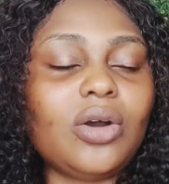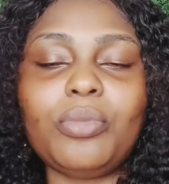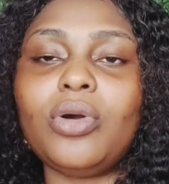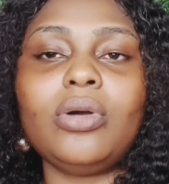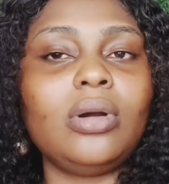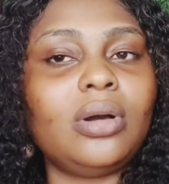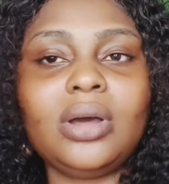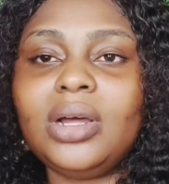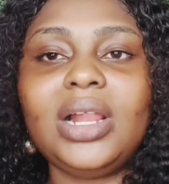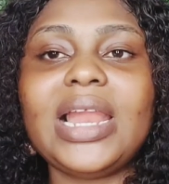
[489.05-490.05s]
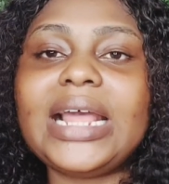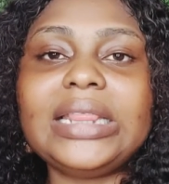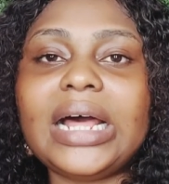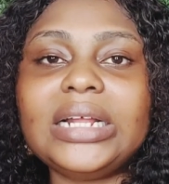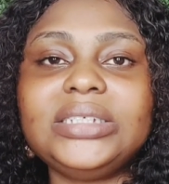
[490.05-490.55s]
or more like
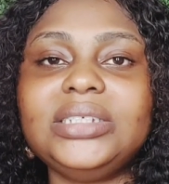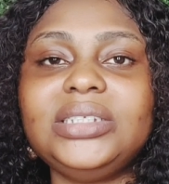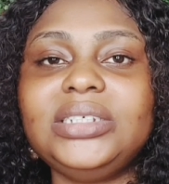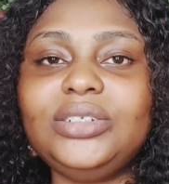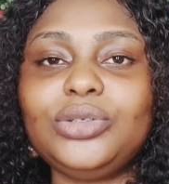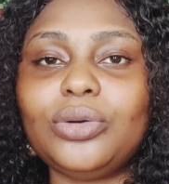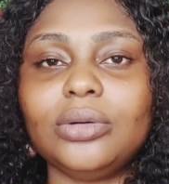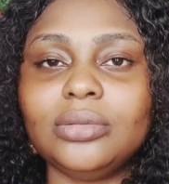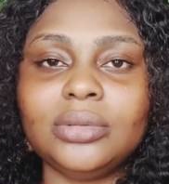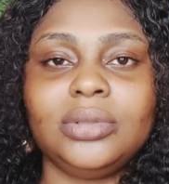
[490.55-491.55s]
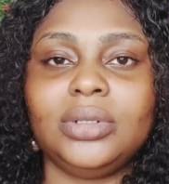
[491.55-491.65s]
that, the thing don't